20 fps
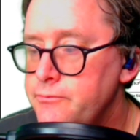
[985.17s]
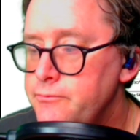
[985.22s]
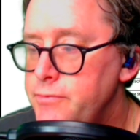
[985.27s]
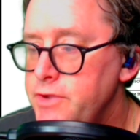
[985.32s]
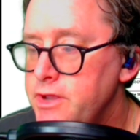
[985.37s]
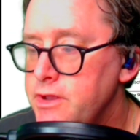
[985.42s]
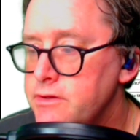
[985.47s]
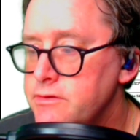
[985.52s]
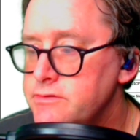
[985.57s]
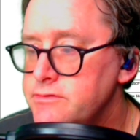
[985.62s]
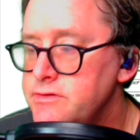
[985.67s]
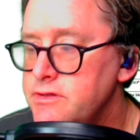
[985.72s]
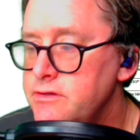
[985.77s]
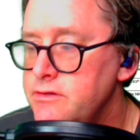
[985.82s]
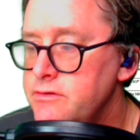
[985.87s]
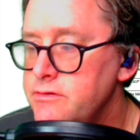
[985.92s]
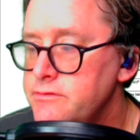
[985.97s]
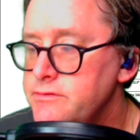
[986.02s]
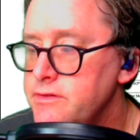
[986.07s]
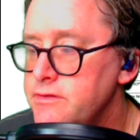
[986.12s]
being
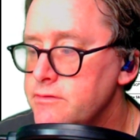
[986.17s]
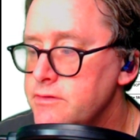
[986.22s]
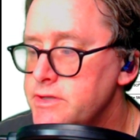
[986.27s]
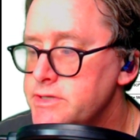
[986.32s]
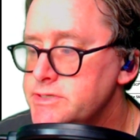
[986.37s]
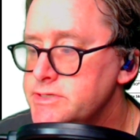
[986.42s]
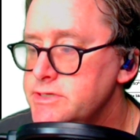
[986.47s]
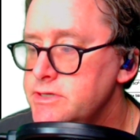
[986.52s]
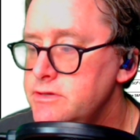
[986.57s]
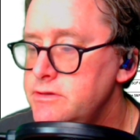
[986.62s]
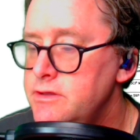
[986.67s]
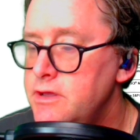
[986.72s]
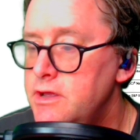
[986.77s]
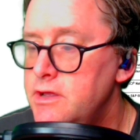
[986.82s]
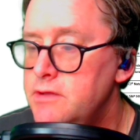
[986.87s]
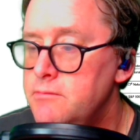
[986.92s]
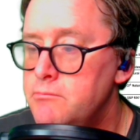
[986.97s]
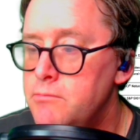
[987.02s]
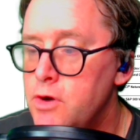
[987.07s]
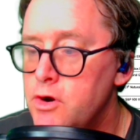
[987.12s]
delisted,
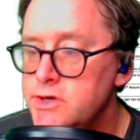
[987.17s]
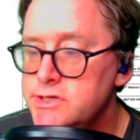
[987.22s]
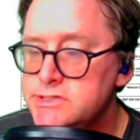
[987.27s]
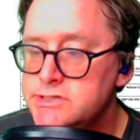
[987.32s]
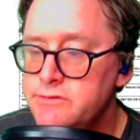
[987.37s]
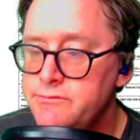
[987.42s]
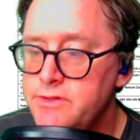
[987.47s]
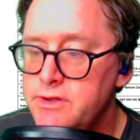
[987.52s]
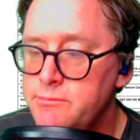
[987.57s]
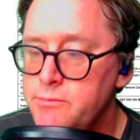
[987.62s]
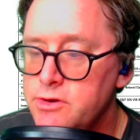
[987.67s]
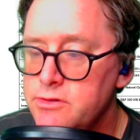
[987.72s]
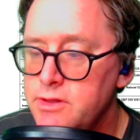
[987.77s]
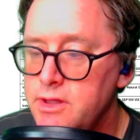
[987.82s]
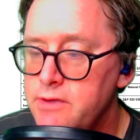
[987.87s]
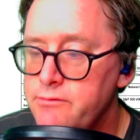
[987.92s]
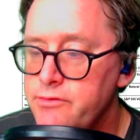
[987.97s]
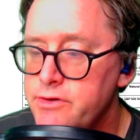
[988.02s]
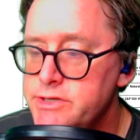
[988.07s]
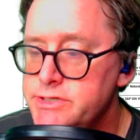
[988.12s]
most of them are
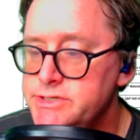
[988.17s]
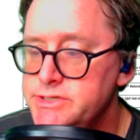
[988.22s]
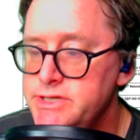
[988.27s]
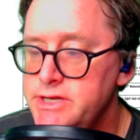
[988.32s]
leveraged.